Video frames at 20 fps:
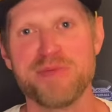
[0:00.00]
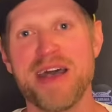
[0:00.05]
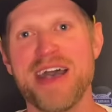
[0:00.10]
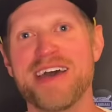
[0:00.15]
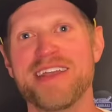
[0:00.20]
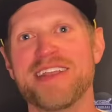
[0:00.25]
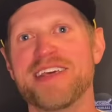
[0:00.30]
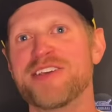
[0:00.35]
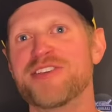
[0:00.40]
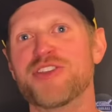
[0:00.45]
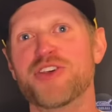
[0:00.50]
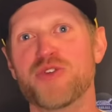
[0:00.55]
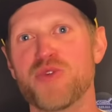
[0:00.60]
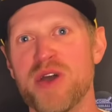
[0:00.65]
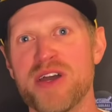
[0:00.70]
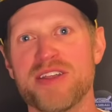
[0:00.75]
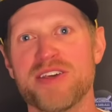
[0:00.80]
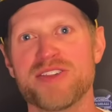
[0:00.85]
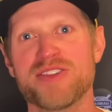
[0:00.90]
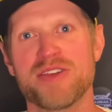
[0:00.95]
man is the
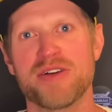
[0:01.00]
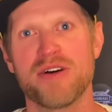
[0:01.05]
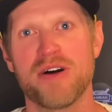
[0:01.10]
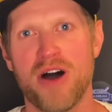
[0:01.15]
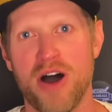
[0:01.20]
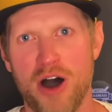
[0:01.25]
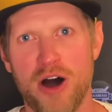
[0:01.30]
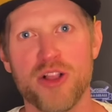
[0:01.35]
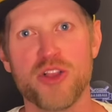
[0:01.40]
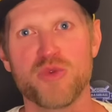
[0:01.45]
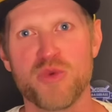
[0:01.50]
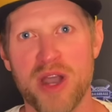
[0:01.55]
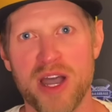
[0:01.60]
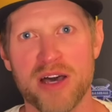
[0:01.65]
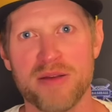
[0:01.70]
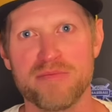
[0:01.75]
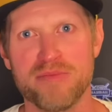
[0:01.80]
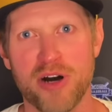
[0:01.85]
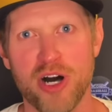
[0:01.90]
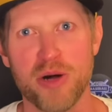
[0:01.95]
greatest
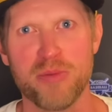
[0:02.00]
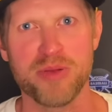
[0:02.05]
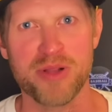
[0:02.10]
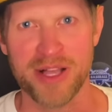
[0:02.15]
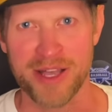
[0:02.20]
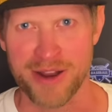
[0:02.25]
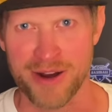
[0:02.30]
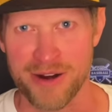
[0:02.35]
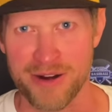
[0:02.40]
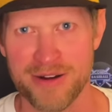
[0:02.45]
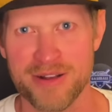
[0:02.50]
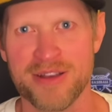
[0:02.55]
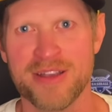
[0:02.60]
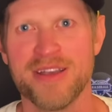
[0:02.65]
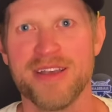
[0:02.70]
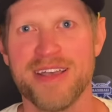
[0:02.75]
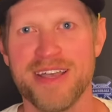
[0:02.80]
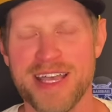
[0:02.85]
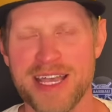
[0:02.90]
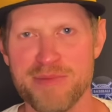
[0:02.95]
all-around ball player
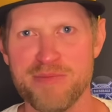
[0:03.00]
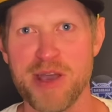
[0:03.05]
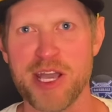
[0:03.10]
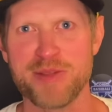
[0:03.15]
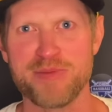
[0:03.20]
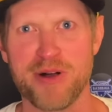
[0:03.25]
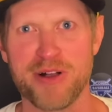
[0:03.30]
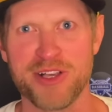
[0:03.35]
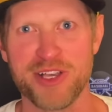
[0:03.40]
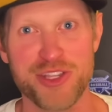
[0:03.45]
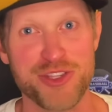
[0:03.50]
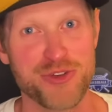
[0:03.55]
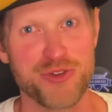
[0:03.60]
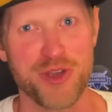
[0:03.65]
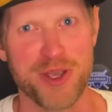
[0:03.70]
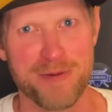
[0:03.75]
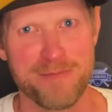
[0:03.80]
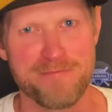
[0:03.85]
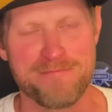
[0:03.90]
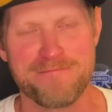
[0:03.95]
in baseball
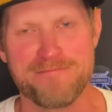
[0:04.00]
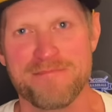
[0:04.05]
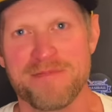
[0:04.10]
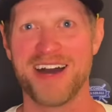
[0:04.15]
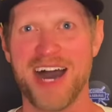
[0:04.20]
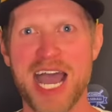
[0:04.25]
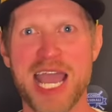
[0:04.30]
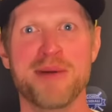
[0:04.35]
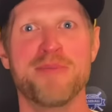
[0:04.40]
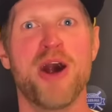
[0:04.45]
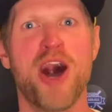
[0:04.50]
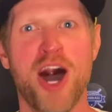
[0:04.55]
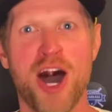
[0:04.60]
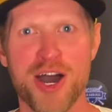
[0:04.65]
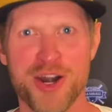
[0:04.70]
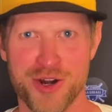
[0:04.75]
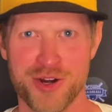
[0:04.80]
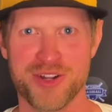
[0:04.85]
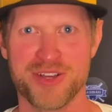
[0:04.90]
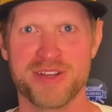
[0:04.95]
history. I am
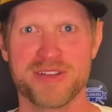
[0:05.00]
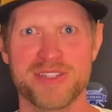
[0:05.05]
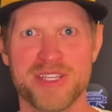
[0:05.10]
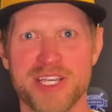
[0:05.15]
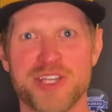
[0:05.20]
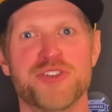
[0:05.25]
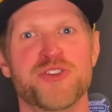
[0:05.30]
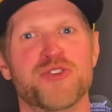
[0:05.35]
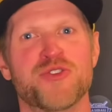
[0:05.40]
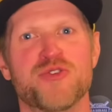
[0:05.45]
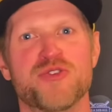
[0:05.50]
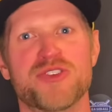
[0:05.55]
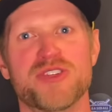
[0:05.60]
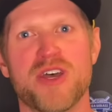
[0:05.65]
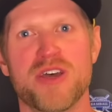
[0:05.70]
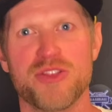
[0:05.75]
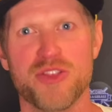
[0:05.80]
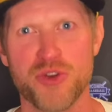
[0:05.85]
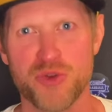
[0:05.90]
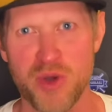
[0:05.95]
honored to introduce
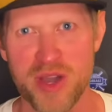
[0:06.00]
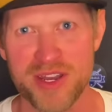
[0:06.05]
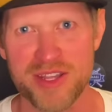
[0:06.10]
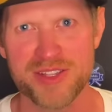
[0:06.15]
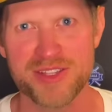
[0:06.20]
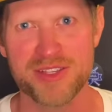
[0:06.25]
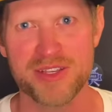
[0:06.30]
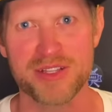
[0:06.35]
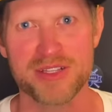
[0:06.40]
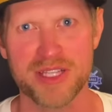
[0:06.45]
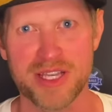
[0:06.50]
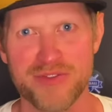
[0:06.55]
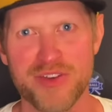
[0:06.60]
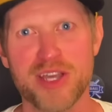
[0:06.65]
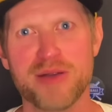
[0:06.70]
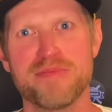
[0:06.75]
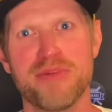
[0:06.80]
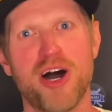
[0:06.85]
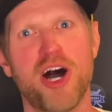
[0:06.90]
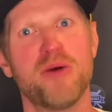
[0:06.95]
the greatest
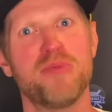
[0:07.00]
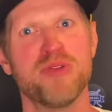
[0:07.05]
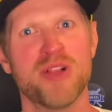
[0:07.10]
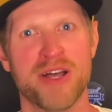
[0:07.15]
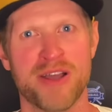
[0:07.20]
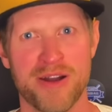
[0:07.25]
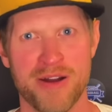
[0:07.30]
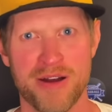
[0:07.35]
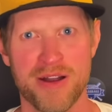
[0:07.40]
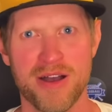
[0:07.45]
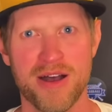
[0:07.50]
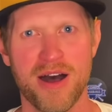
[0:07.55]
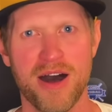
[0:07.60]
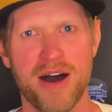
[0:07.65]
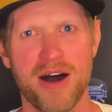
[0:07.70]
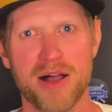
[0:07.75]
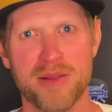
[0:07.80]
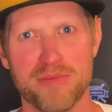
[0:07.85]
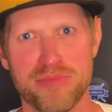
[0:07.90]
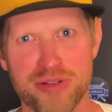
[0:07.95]
living ball player
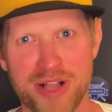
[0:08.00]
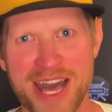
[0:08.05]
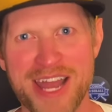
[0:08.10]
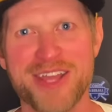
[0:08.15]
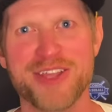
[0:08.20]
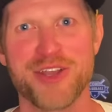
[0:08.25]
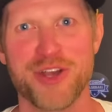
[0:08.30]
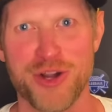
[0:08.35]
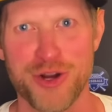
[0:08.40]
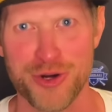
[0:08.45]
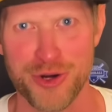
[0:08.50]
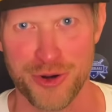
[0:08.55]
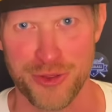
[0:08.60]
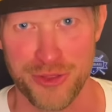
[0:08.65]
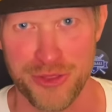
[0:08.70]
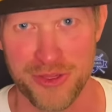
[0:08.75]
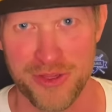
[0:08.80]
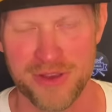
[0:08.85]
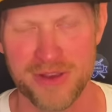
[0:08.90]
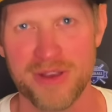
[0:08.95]
on planet
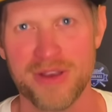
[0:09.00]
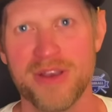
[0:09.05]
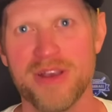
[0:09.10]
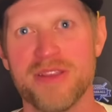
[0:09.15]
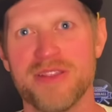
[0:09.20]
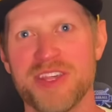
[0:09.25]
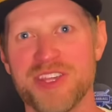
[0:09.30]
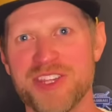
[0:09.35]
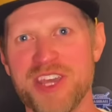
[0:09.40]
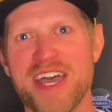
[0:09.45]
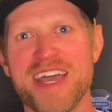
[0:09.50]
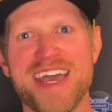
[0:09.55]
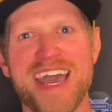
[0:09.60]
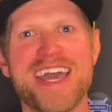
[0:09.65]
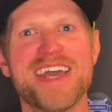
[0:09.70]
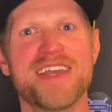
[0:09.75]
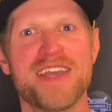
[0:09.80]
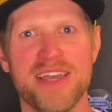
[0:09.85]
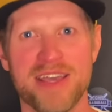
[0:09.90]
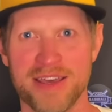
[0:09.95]
Earth, the Say
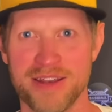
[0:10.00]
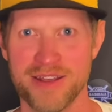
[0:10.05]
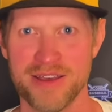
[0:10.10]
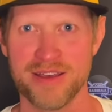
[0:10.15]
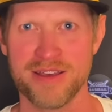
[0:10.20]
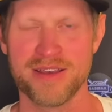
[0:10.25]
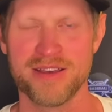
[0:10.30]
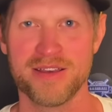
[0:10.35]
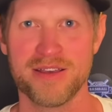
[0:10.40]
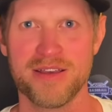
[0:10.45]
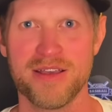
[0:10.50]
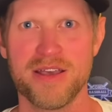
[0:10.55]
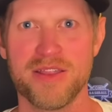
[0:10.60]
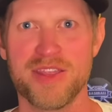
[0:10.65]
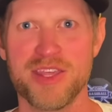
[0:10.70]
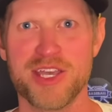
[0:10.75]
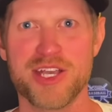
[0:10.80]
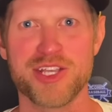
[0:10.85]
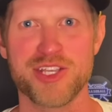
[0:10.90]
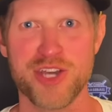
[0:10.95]
Hey Kid,
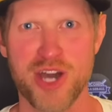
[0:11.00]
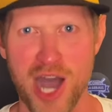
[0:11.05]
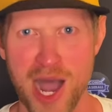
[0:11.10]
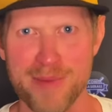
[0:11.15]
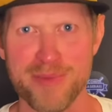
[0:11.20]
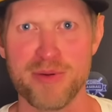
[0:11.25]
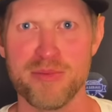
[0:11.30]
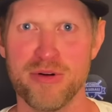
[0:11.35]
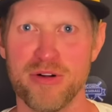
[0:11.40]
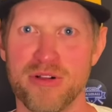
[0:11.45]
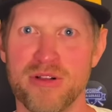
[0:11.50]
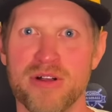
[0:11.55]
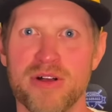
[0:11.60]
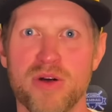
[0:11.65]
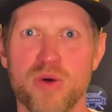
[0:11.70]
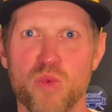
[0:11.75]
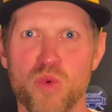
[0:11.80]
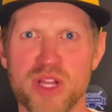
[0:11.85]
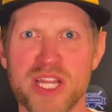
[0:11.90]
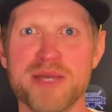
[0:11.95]
the incomparable
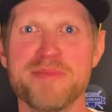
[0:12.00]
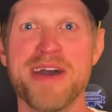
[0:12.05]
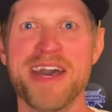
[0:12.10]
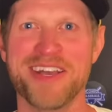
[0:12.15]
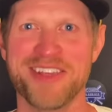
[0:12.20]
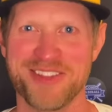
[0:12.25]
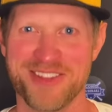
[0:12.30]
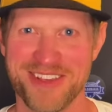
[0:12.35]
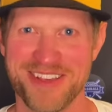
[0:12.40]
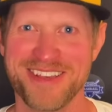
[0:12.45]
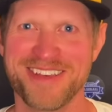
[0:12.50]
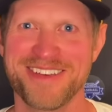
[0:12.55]
Willie Mays.